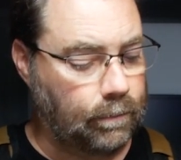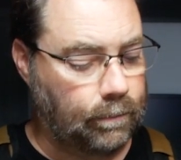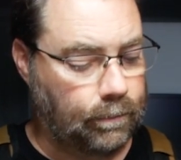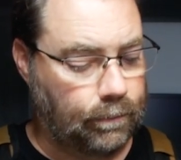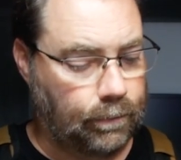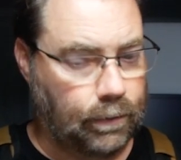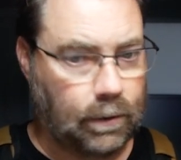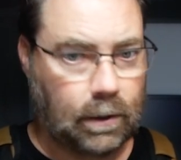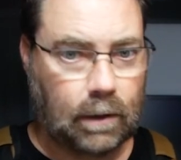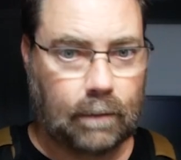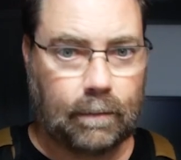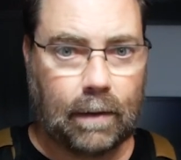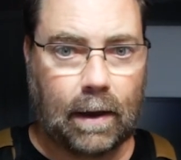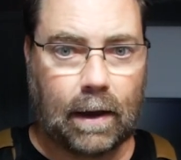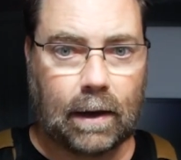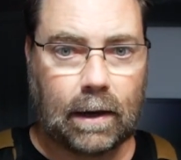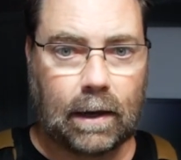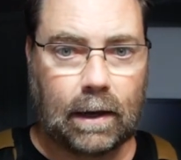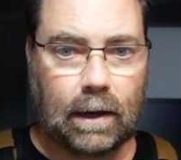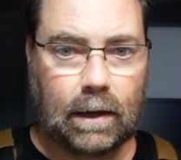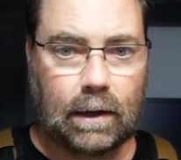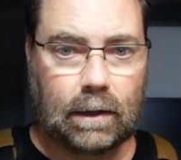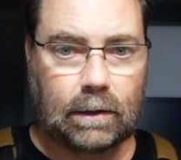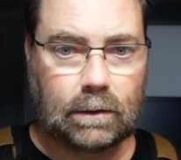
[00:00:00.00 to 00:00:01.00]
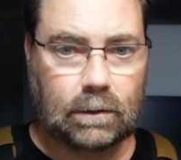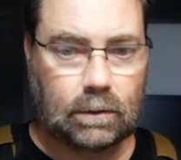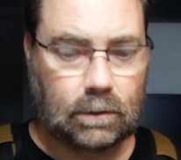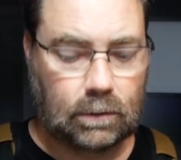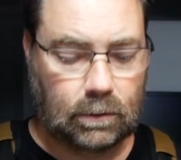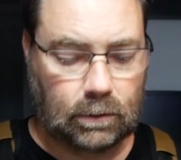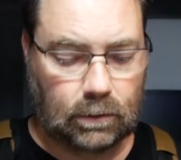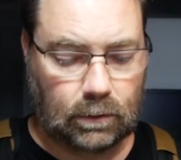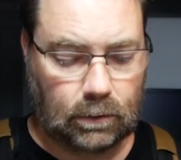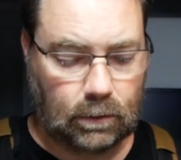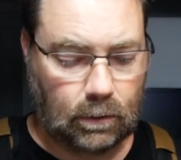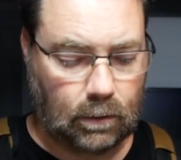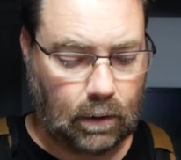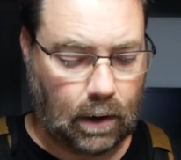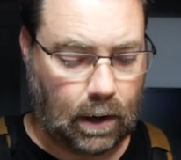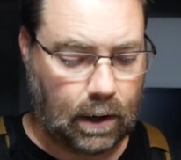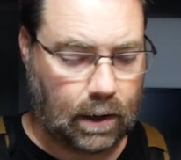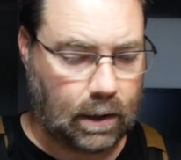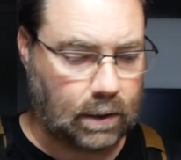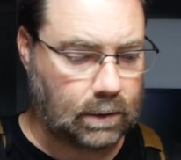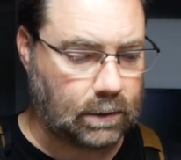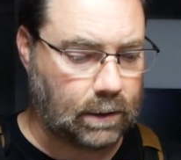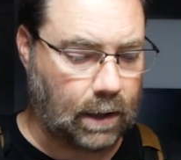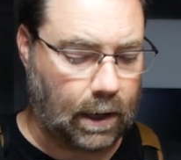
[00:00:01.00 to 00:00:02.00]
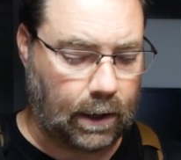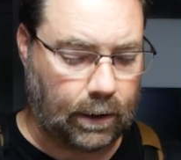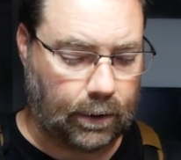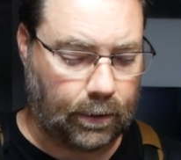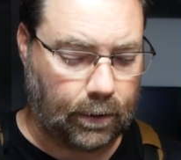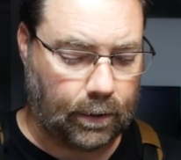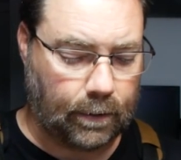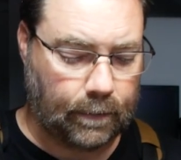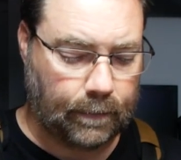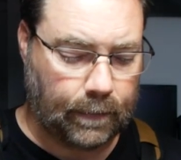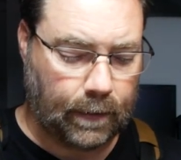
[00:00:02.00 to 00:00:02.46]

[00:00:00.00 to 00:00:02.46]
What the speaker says: put it back into a container.